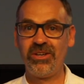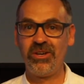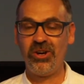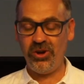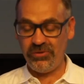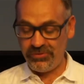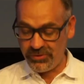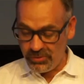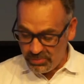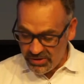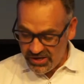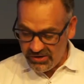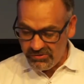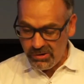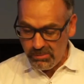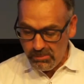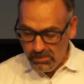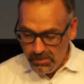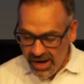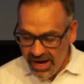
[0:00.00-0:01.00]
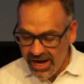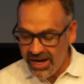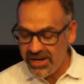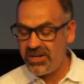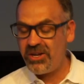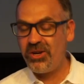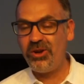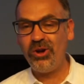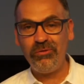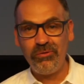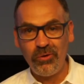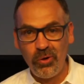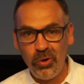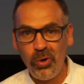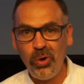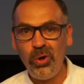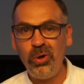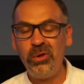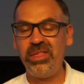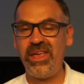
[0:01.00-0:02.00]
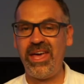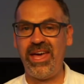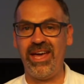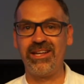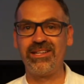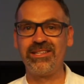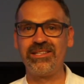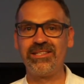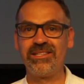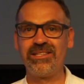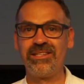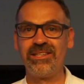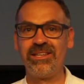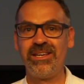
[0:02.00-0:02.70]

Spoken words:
After being reminded of all that,